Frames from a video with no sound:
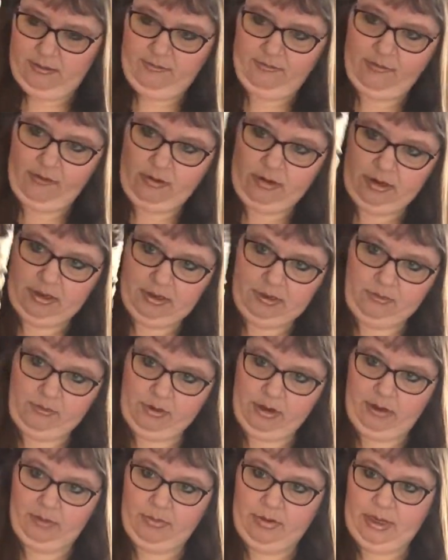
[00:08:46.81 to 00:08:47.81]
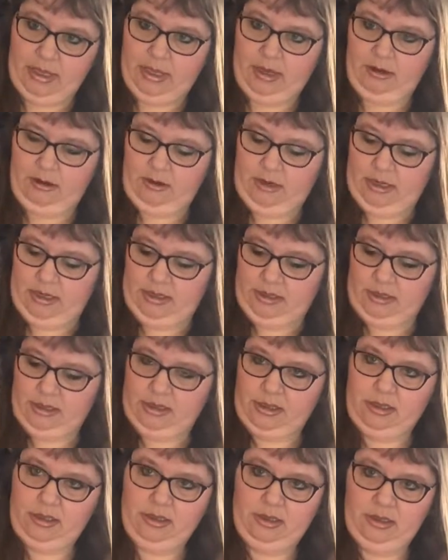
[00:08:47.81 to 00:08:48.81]
for it as well, but here
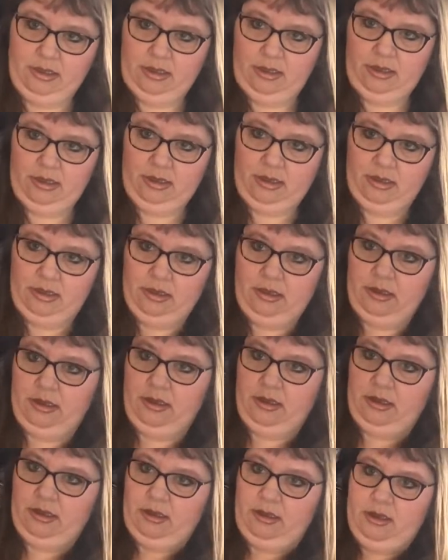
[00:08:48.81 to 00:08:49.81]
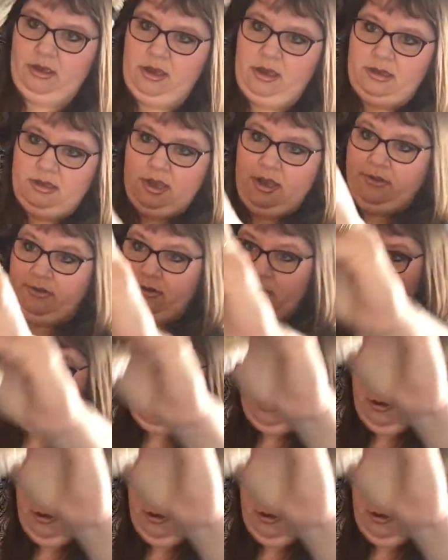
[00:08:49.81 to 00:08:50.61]
is another